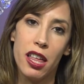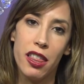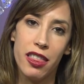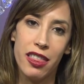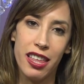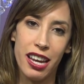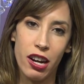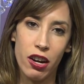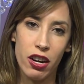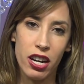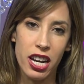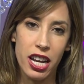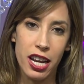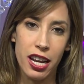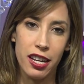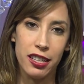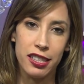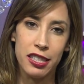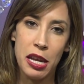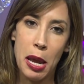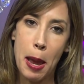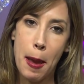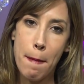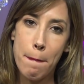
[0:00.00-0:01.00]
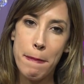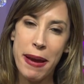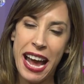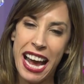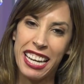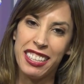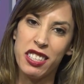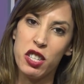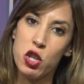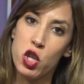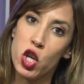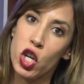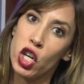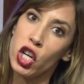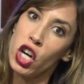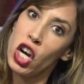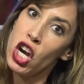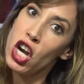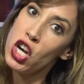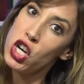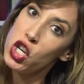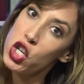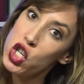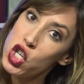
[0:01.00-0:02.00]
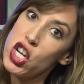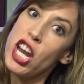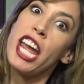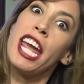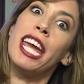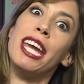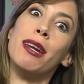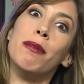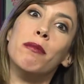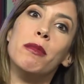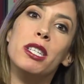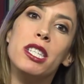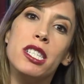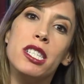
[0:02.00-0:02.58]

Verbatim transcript: there it is. Passenger shamed.